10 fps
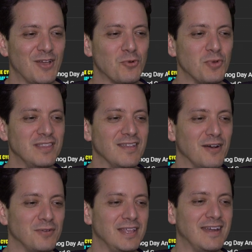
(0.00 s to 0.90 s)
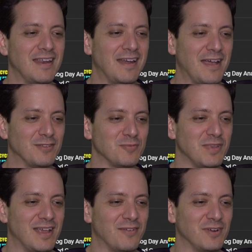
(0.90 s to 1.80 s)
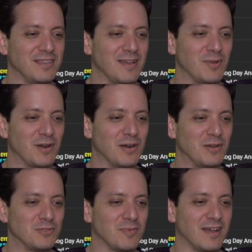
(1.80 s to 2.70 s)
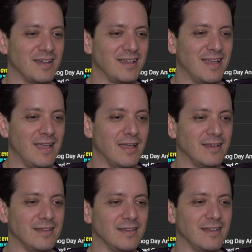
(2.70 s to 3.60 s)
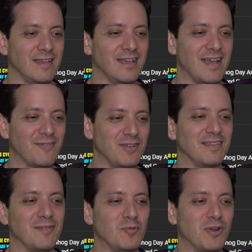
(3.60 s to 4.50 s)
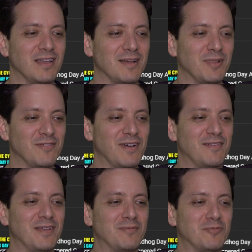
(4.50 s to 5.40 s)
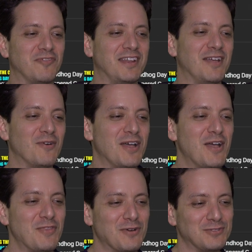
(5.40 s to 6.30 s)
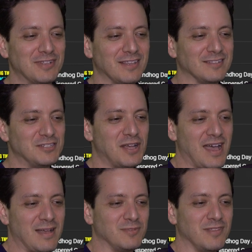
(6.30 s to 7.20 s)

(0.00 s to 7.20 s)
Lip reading: We don't need an announcement every time a car goes by, and every time you bring it up like 5 times per video. Those are little jabs.